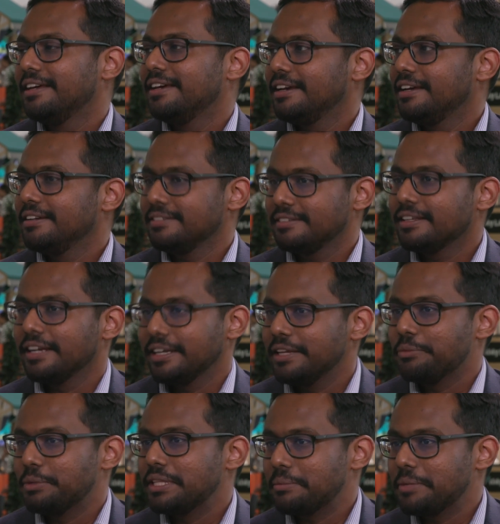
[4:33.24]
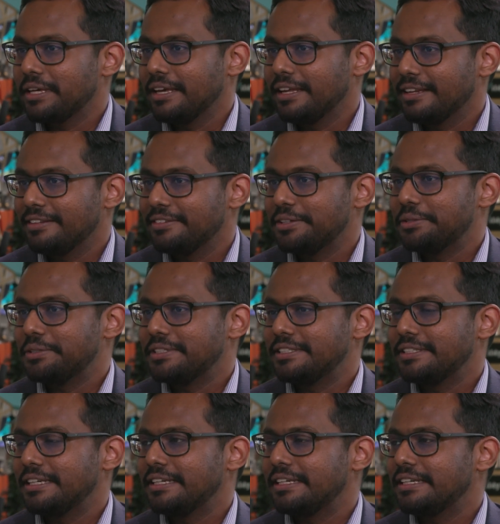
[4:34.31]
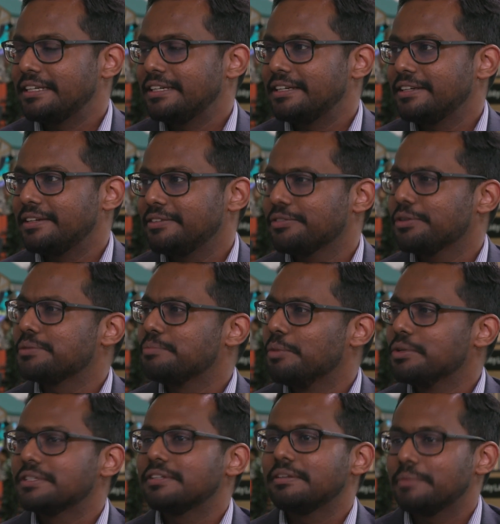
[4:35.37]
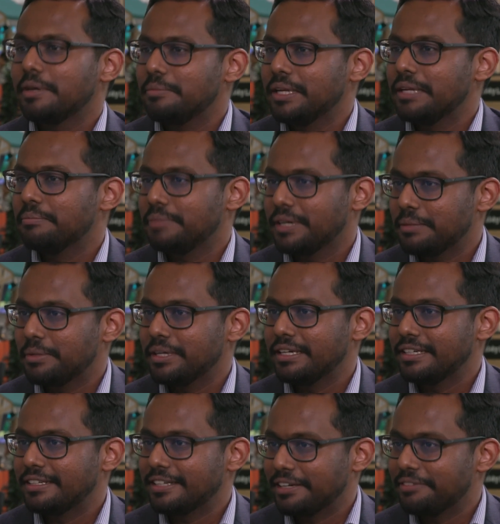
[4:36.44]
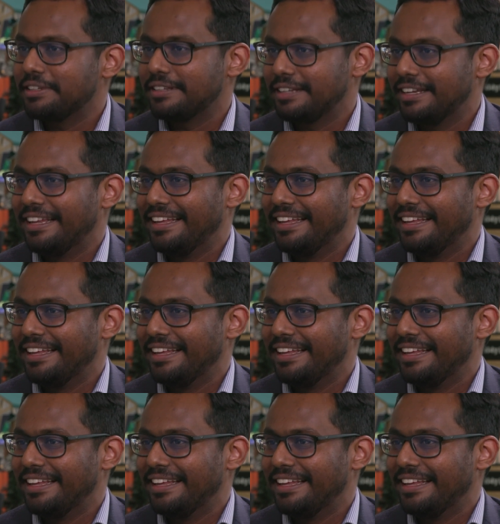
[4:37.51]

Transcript: and connecting with them again. So it's, uh, of course, most of them have been impaired by travel